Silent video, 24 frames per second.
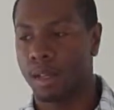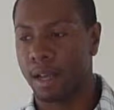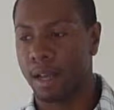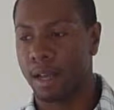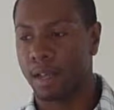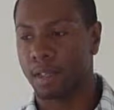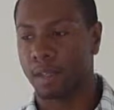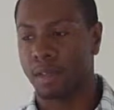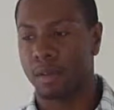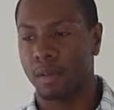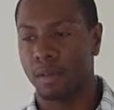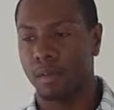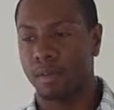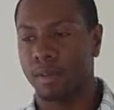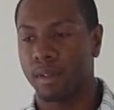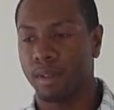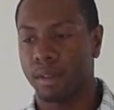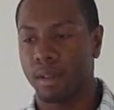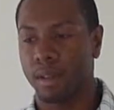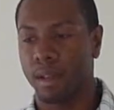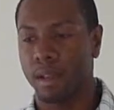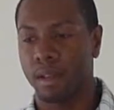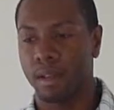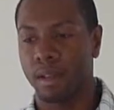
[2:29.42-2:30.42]
Kind of
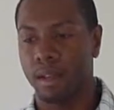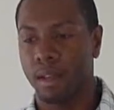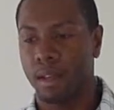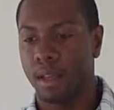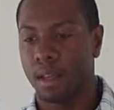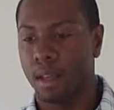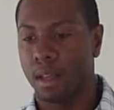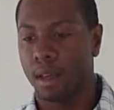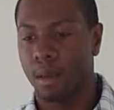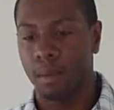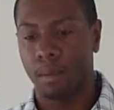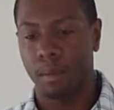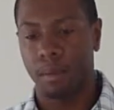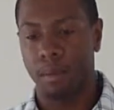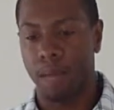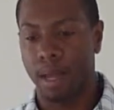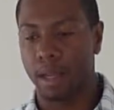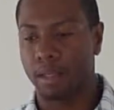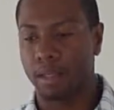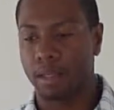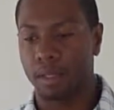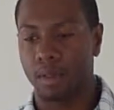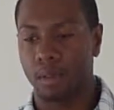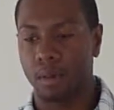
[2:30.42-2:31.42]
circumvent that. But
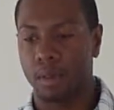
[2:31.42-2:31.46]
basically,